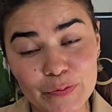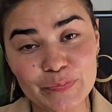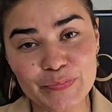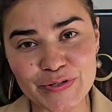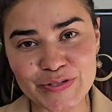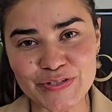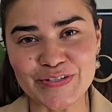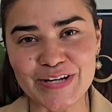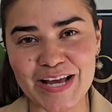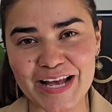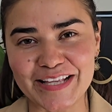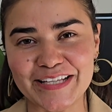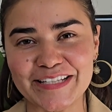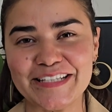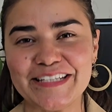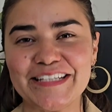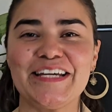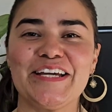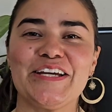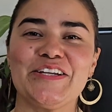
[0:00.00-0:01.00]

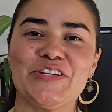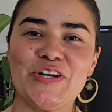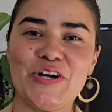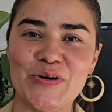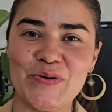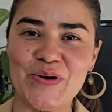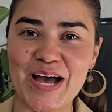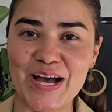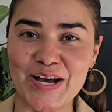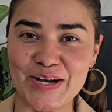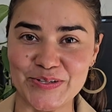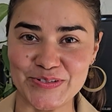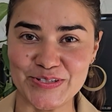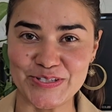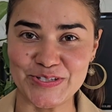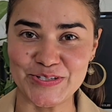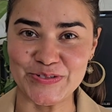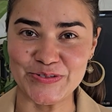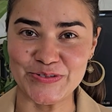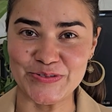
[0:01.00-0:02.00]
personality and know how
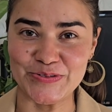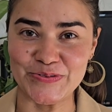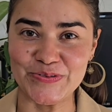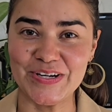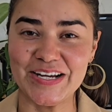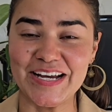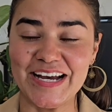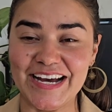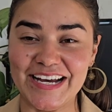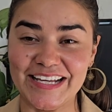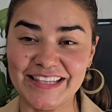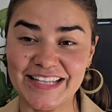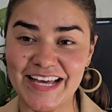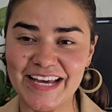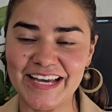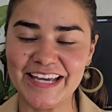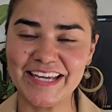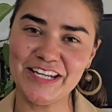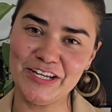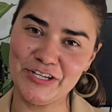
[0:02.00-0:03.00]
to
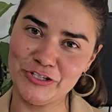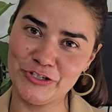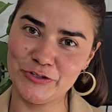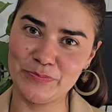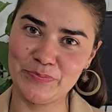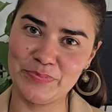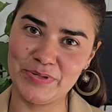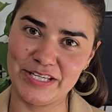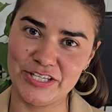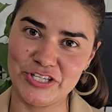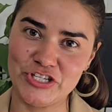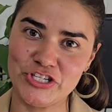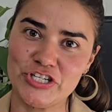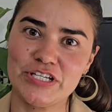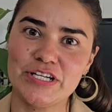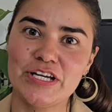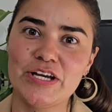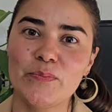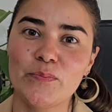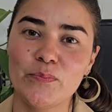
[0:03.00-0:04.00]
align your pitch
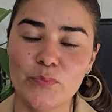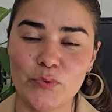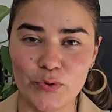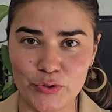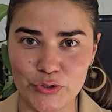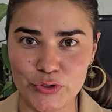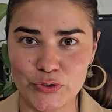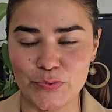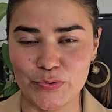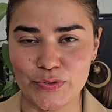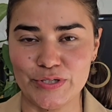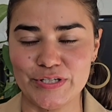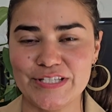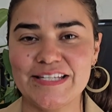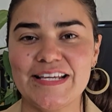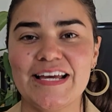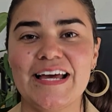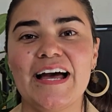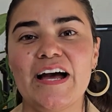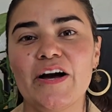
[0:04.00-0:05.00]
more towards
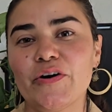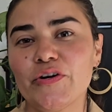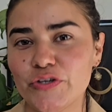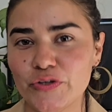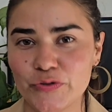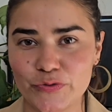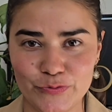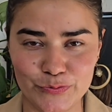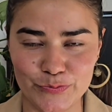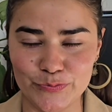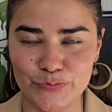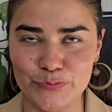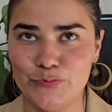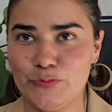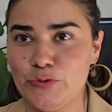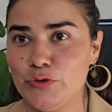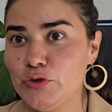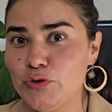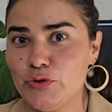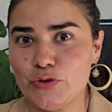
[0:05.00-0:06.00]
how you
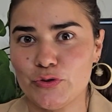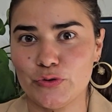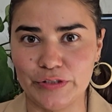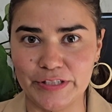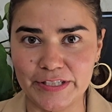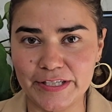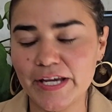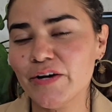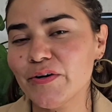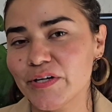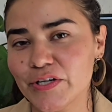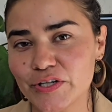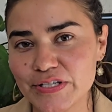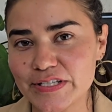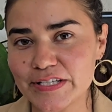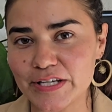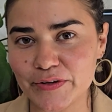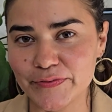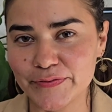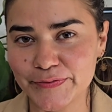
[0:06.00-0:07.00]
usually carry
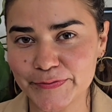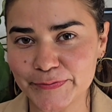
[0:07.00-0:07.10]
yourself.